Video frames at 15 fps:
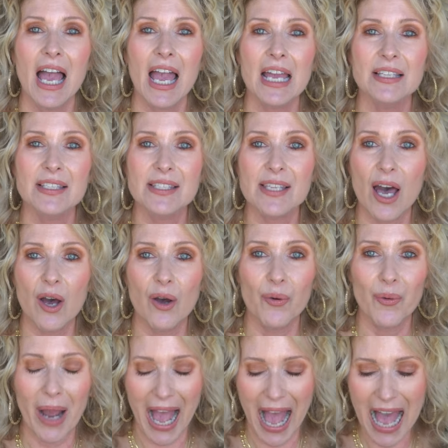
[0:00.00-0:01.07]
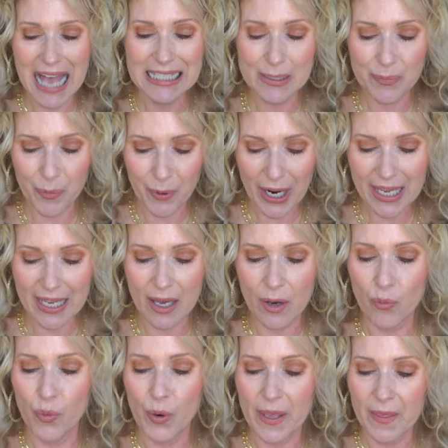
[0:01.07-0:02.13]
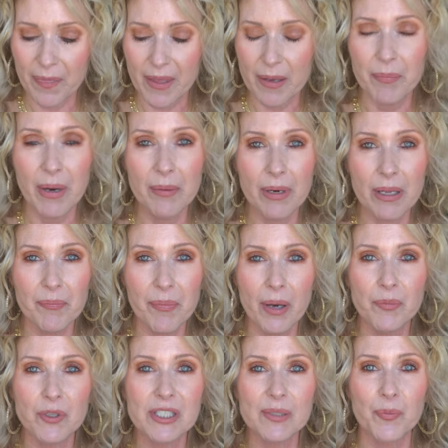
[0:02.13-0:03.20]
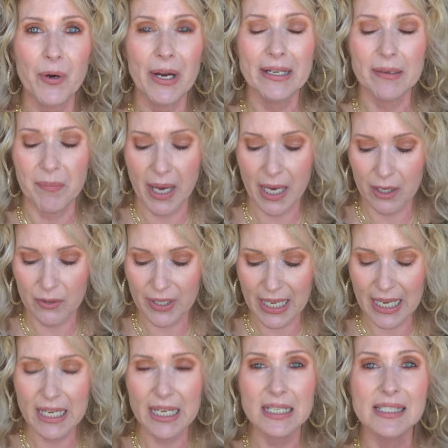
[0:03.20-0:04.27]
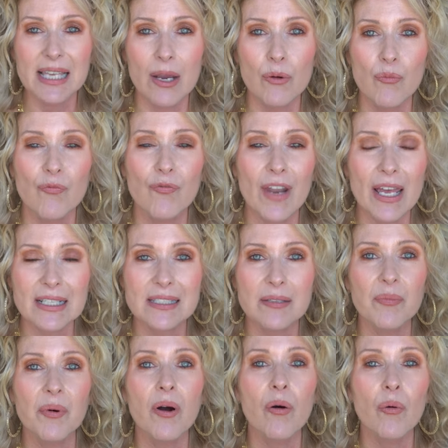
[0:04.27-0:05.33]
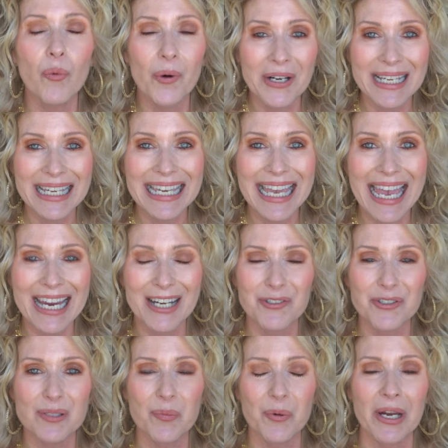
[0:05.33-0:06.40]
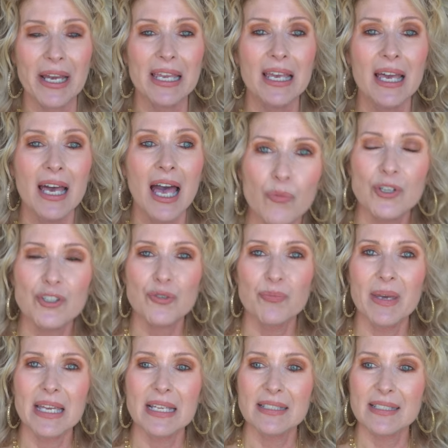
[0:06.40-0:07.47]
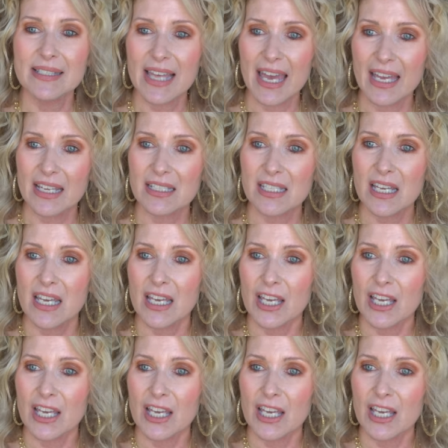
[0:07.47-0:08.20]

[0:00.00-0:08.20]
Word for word: And so I spray it with the Bumble and Bumble Spray de Mode. It is a flexible working hairspray, which means that